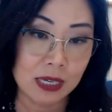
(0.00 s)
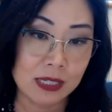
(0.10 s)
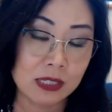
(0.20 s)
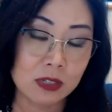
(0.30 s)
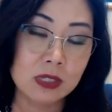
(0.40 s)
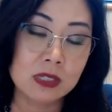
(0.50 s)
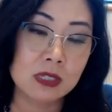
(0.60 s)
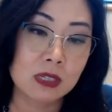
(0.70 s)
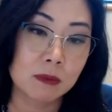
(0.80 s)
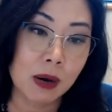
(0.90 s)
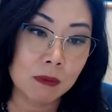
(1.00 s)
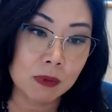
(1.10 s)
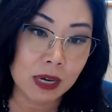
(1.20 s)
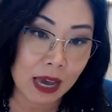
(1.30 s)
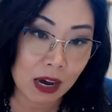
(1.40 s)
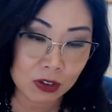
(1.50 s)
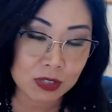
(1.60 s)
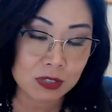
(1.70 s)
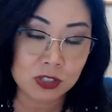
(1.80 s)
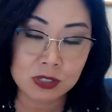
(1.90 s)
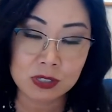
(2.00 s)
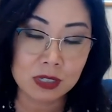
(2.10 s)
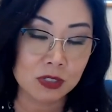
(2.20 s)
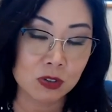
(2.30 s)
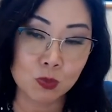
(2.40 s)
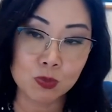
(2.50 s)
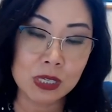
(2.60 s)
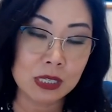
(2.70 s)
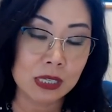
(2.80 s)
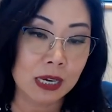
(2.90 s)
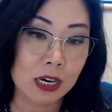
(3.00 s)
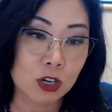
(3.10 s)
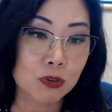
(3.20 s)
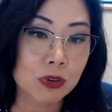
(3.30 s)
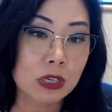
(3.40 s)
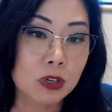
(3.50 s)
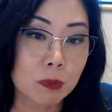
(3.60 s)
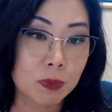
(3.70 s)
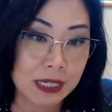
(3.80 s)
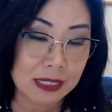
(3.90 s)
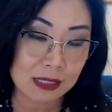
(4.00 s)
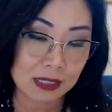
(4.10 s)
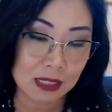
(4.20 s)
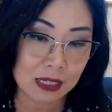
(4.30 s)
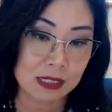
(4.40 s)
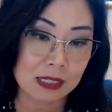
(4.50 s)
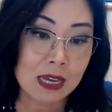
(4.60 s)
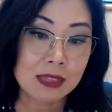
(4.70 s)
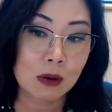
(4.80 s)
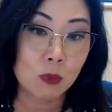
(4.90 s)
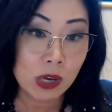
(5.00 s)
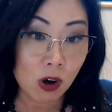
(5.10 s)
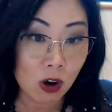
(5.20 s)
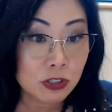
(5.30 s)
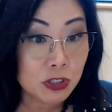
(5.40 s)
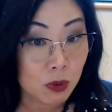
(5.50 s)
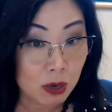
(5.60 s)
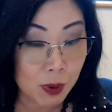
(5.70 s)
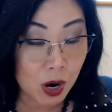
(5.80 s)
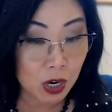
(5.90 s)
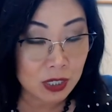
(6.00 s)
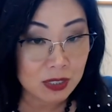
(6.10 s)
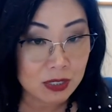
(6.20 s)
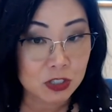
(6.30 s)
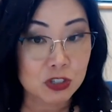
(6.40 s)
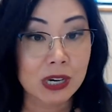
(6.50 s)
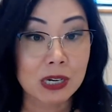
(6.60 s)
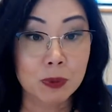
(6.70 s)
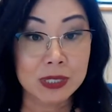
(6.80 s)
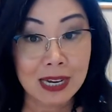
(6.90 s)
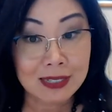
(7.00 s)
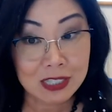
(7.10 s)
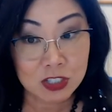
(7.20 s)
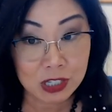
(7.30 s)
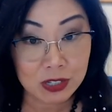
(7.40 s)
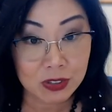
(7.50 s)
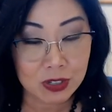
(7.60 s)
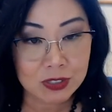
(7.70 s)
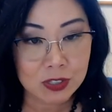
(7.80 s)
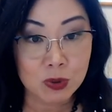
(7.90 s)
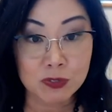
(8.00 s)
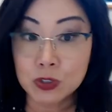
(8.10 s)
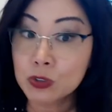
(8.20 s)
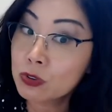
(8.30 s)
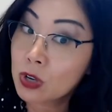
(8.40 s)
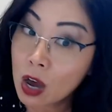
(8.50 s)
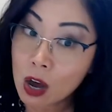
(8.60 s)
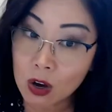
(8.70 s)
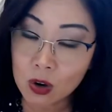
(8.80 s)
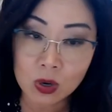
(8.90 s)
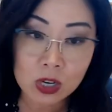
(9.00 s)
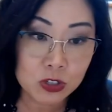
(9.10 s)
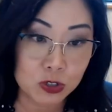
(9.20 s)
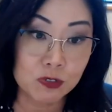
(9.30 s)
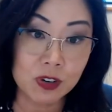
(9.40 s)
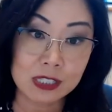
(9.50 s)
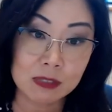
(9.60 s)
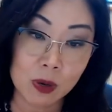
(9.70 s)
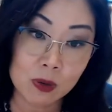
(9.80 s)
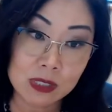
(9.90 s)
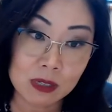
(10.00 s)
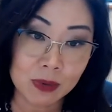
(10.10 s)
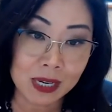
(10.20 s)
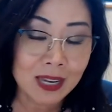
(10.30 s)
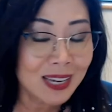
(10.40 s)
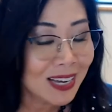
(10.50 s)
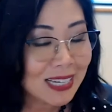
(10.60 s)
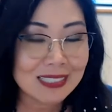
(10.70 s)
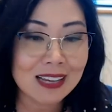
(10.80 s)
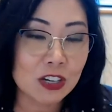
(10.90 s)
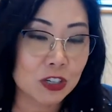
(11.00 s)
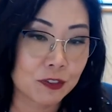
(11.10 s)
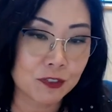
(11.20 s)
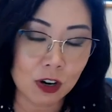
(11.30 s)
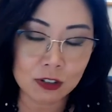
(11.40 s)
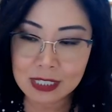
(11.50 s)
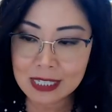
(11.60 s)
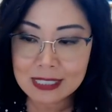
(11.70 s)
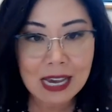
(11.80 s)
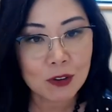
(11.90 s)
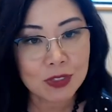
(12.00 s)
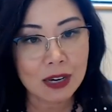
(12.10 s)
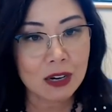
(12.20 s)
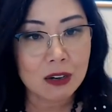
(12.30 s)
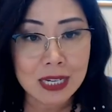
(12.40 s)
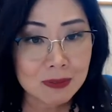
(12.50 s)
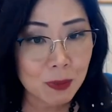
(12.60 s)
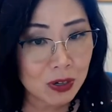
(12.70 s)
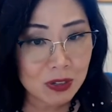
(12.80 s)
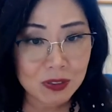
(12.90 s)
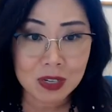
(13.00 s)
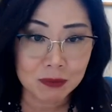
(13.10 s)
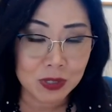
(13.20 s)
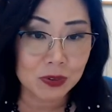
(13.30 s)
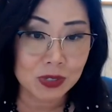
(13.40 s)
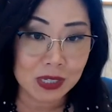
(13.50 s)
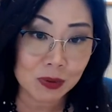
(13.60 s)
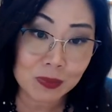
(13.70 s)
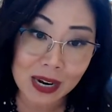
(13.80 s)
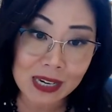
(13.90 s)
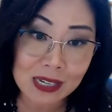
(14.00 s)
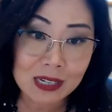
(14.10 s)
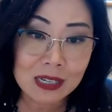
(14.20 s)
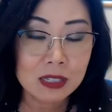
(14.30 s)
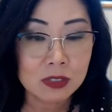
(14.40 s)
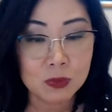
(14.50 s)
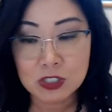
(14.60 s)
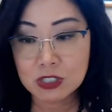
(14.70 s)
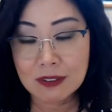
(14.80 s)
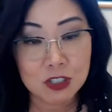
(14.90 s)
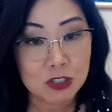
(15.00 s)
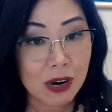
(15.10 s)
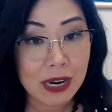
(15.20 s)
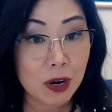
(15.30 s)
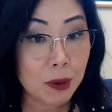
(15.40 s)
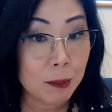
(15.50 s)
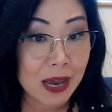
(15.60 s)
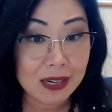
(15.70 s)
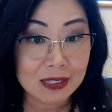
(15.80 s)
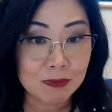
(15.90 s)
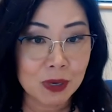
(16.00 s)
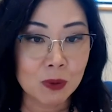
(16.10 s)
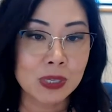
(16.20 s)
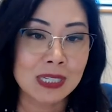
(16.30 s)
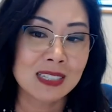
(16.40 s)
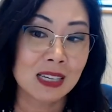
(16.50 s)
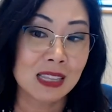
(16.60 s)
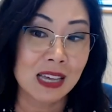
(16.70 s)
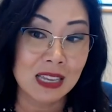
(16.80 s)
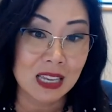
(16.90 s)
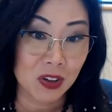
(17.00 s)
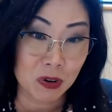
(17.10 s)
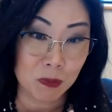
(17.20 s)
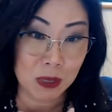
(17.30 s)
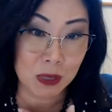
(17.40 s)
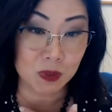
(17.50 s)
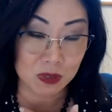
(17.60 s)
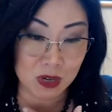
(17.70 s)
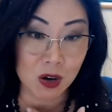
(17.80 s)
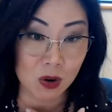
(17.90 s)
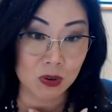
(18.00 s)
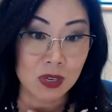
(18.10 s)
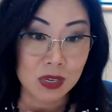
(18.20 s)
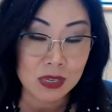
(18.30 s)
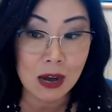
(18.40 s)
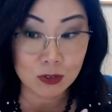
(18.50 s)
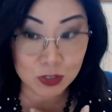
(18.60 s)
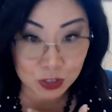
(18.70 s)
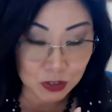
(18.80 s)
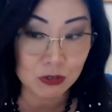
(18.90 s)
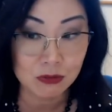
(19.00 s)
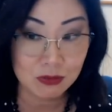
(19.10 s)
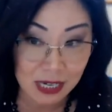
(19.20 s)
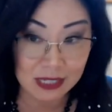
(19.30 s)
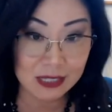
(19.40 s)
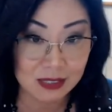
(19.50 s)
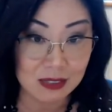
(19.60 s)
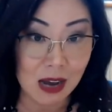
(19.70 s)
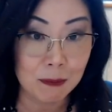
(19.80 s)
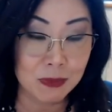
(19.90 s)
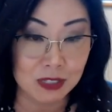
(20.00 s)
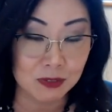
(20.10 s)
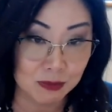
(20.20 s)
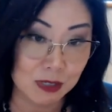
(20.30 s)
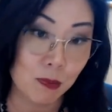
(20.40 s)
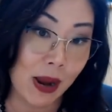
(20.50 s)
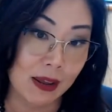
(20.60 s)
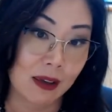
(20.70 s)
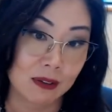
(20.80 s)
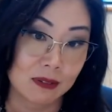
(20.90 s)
and mm-hmm. so this is a public health, just really a critical piece to this that we all do our part to try to protect each other. So if you know you've exposed somebody, it's not your fault. It's out there. It's part of the community, right? So we right. just have to try our best, but we need to let other people know how to kind of stop this from spreading.